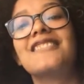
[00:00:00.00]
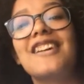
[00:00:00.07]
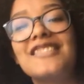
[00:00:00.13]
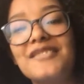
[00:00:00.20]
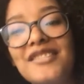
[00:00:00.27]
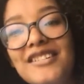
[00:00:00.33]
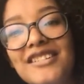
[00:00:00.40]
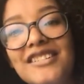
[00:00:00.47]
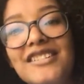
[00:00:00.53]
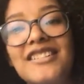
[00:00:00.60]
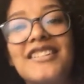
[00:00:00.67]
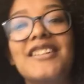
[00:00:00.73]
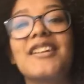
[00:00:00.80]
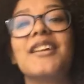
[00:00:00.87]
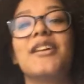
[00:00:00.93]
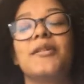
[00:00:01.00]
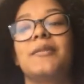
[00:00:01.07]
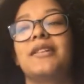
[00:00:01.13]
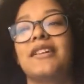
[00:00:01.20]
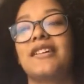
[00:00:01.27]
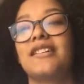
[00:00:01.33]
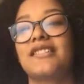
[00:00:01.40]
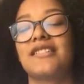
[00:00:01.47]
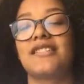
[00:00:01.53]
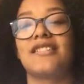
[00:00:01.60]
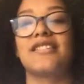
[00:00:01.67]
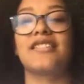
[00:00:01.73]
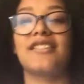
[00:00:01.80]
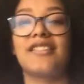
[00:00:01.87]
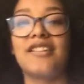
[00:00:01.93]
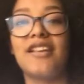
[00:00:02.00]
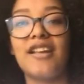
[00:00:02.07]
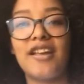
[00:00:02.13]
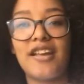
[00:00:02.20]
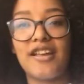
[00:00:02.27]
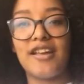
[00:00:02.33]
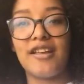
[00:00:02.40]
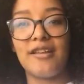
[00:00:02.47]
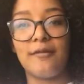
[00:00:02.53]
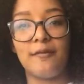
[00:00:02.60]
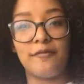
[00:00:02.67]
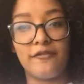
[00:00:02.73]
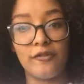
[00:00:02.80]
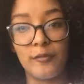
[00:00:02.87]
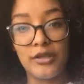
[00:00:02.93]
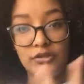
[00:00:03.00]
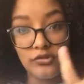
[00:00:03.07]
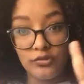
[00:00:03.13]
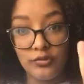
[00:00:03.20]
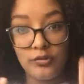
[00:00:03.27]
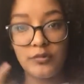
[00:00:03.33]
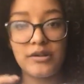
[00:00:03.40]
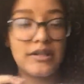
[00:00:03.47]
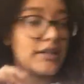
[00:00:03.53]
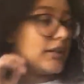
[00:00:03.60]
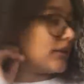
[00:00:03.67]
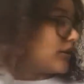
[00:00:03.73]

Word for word: as last time because I am filming two in one day.